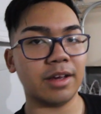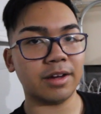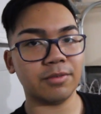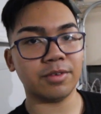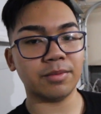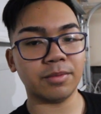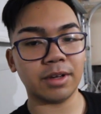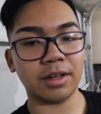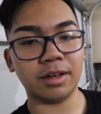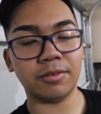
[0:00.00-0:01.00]
there from
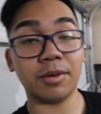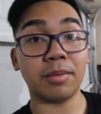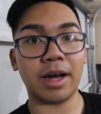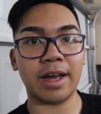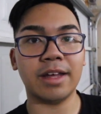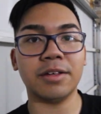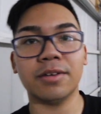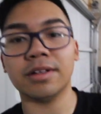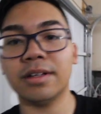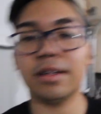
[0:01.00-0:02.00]
uh, what my head
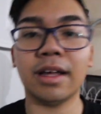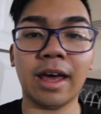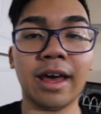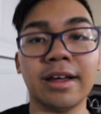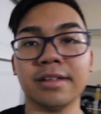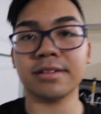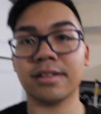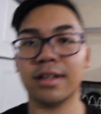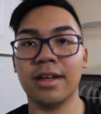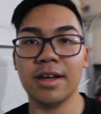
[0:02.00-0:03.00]
unit
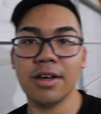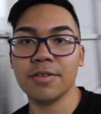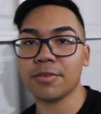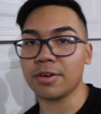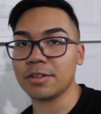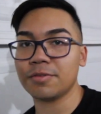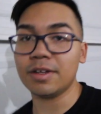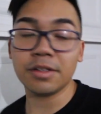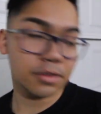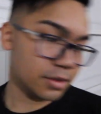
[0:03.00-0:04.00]
has for its
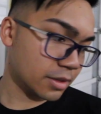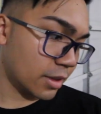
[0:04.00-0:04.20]
features and